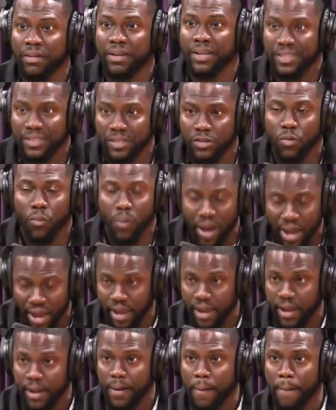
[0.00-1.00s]
There is a
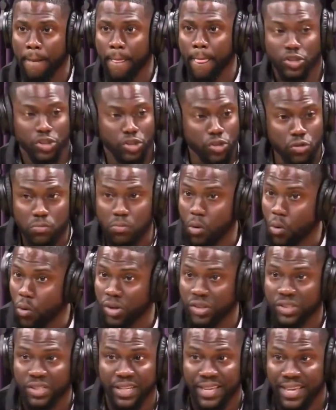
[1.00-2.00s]
way to do
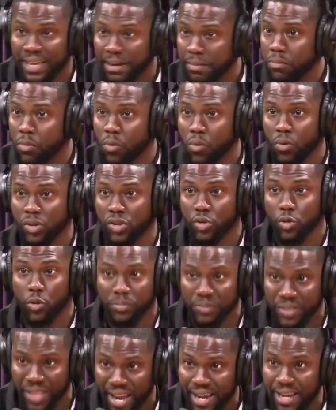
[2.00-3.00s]
more, to get more,
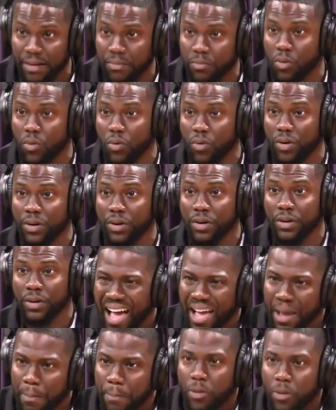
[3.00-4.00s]
to obtain more.
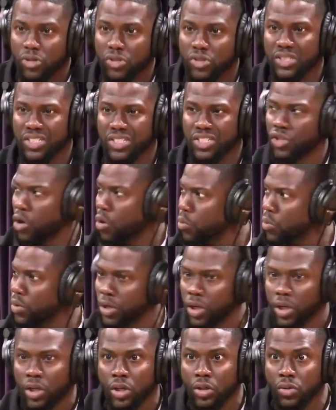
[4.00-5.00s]
I personally don't
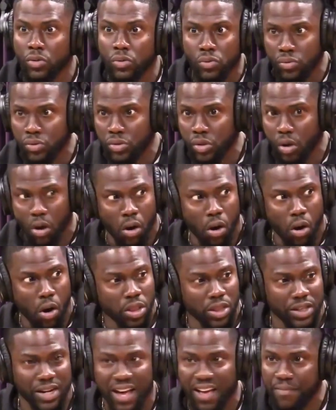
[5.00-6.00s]
want to lose
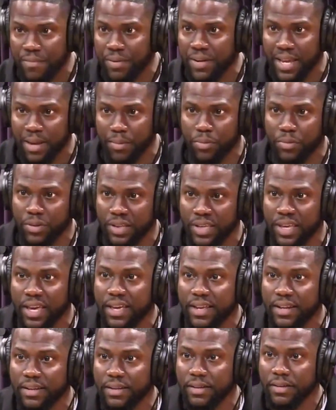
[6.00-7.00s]
all that I've been able to
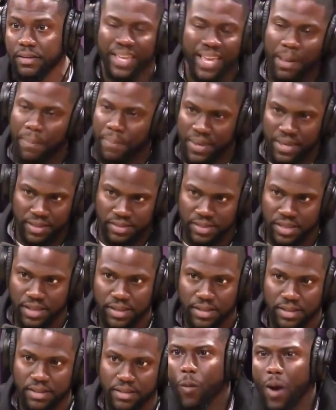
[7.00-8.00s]
get, so I can't be
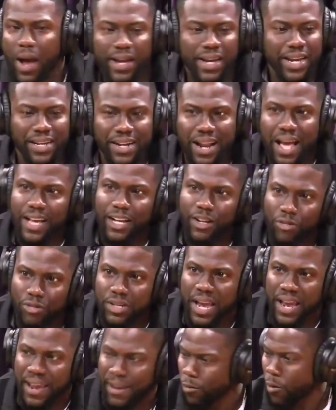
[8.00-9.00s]
content. Why can't I
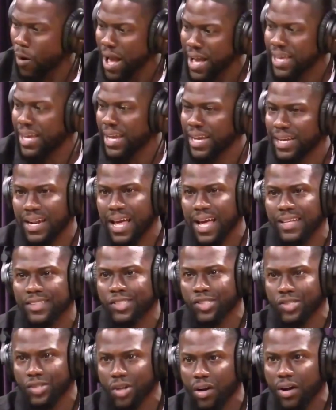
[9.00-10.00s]
create? Why can't
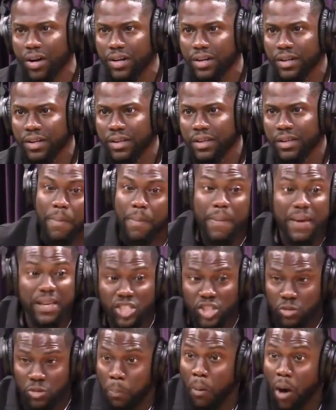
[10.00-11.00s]
I start? Let me
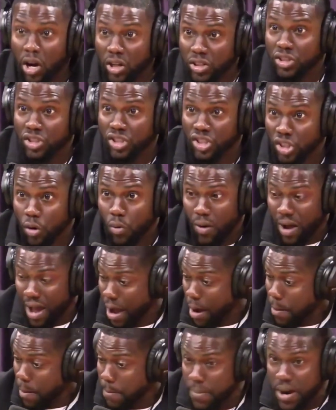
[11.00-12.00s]
be a spark to show
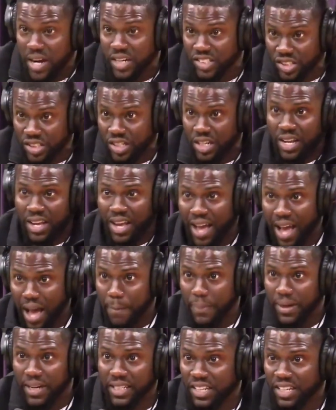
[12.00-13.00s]
how much,
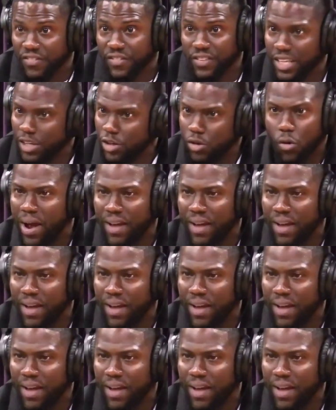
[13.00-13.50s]
how many different things.